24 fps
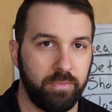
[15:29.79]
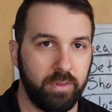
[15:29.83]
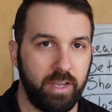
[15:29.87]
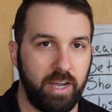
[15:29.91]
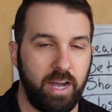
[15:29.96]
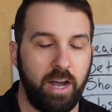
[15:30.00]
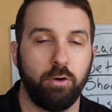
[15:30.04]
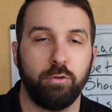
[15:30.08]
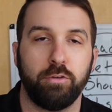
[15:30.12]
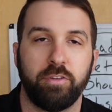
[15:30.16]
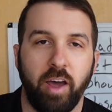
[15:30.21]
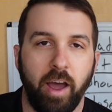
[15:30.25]

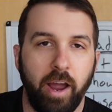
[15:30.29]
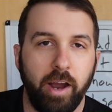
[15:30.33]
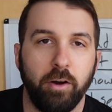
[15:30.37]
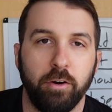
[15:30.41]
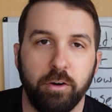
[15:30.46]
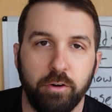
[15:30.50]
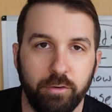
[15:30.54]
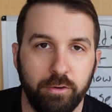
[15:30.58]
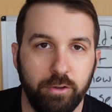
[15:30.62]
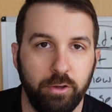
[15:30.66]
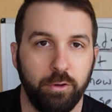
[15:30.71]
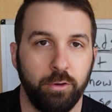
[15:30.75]
How
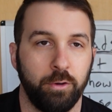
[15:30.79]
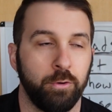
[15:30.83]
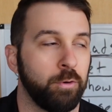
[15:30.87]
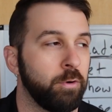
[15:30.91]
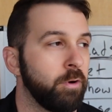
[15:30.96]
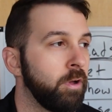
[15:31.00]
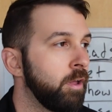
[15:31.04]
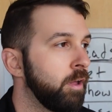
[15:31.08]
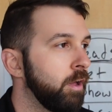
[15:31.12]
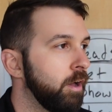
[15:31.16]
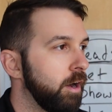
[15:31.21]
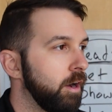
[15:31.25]
tired are
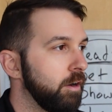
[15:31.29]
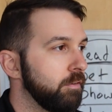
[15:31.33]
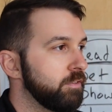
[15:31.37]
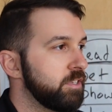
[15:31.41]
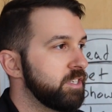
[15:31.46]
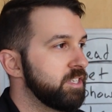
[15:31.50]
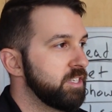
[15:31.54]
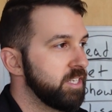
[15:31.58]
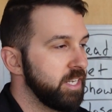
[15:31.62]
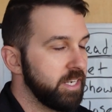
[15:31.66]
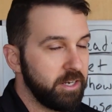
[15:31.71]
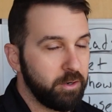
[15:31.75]
you of
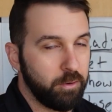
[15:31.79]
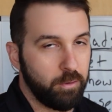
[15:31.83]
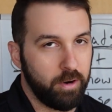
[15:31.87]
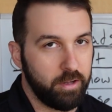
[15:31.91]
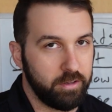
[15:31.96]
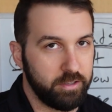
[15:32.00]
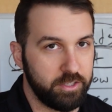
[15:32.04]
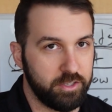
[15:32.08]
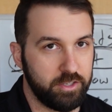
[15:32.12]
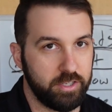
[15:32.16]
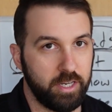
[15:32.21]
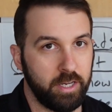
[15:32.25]
sitting
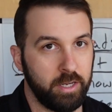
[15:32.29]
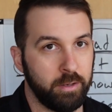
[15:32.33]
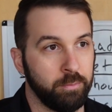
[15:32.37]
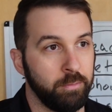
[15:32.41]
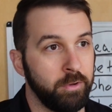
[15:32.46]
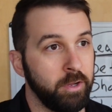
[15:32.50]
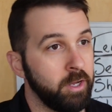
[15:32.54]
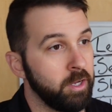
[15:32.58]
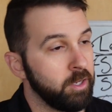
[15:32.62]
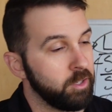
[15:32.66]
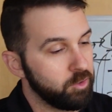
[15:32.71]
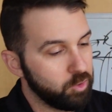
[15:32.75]
around the
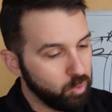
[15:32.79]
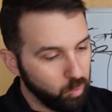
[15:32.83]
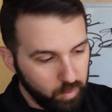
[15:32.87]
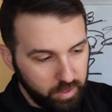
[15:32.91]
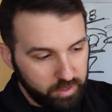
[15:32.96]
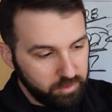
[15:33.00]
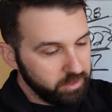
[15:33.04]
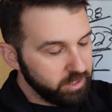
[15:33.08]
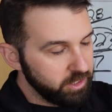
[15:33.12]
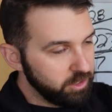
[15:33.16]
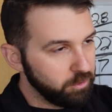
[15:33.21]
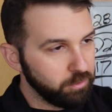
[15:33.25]
gym,
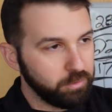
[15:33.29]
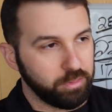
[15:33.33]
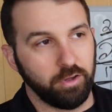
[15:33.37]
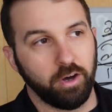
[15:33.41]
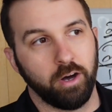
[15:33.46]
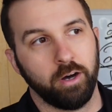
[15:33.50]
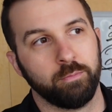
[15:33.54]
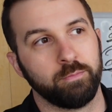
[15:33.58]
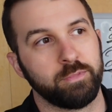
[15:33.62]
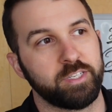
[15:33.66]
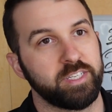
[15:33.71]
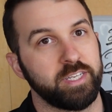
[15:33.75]
twiddling your
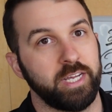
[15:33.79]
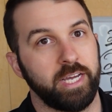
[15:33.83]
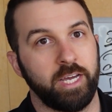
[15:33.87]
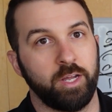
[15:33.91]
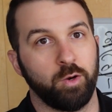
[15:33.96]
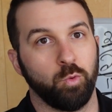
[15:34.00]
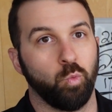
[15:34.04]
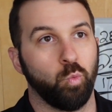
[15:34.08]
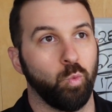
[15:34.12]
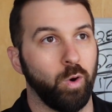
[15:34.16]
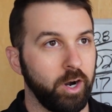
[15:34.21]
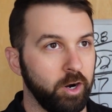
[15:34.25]
thumbs,
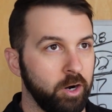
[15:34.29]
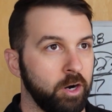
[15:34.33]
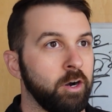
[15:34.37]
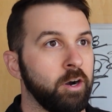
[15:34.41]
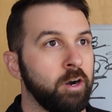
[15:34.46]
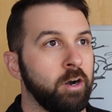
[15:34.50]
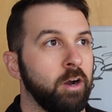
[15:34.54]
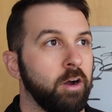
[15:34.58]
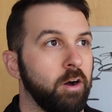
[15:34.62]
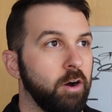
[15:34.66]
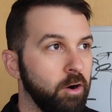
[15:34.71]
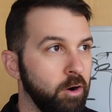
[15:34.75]
saying,
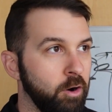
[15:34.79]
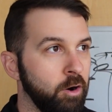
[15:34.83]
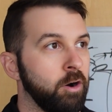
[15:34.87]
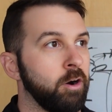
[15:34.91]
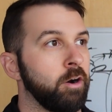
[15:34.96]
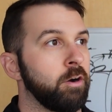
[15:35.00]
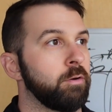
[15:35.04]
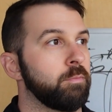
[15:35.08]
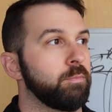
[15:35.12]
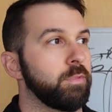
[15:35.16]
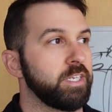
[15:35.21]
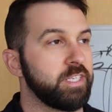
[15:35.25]
where
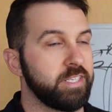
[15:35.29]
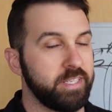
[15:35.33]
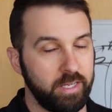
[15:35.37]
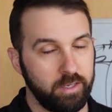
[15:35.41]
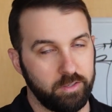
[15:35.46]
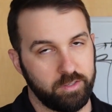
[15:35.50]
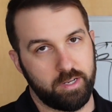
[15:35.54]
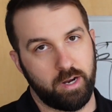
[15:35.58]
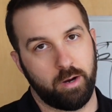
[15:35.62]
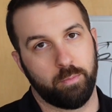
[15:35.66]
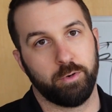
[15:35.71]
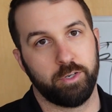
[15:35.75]
are my
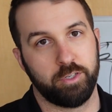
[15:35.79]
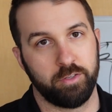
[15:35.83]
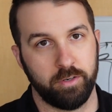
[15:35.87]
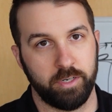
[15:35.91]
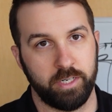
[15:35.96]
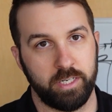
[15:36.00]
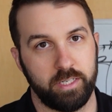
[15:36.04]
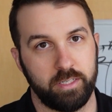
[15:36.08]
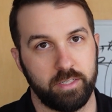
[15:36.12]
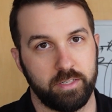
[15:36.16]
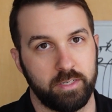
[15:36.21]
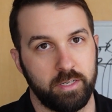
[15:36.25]
sales
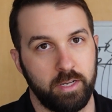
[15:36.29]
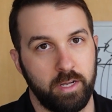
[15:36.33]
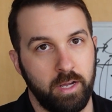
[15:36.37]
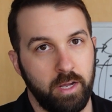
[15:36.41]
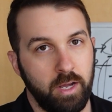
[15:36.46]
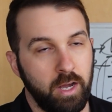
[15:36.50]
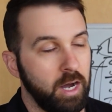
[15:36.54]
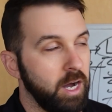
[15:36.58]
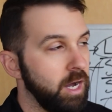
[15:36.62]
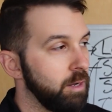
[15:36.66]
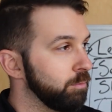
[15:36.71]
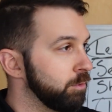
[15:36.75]
opportunities?
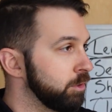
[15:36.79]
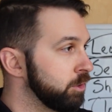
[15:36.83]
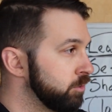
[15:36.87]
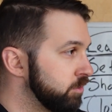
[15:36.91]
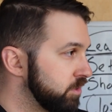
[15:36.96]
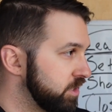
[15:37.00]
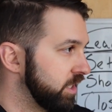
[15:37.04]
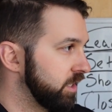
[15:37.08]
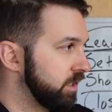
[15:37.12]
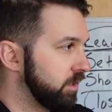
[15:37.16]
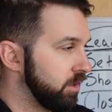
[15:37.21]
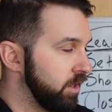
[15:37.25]
I'm
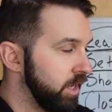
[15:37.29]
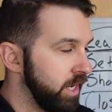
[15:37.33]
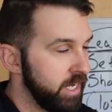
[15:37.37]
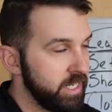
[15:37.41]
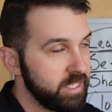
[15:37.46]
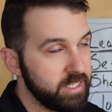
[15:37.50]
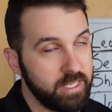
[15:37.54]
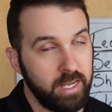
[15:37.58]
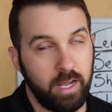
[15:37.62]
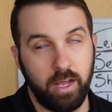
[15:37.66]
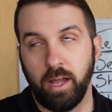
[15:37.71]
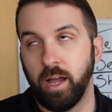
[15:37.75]
losing
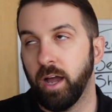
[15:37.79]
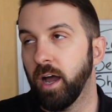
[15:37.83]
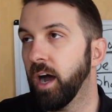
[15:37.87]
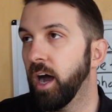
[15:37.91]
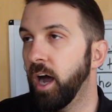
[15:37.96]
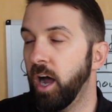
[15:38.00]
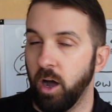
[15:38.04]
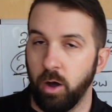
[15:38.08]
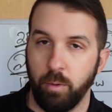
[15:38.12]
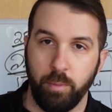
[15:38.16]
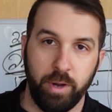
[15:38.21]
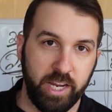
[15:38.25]
clients.
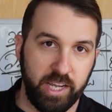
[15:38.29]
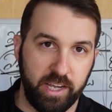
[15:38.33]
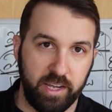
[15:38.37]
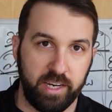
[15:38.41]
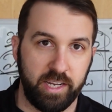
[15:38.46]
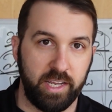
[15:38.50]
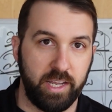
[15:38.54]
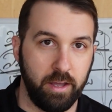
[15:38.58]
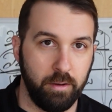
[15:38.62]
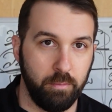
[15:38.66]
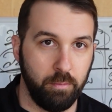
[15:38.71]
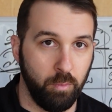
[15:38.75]
How am I going
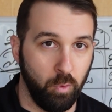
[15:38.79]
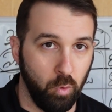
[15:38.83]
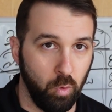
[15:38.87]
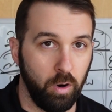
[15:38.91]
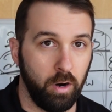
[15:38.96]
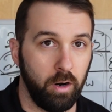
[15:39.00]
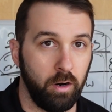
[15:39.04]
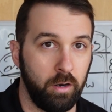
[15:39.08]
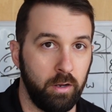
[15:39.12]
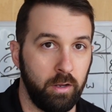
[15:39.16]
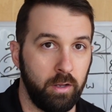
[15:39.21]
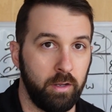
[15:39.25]
to get
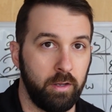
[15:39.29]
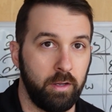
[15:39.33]
more?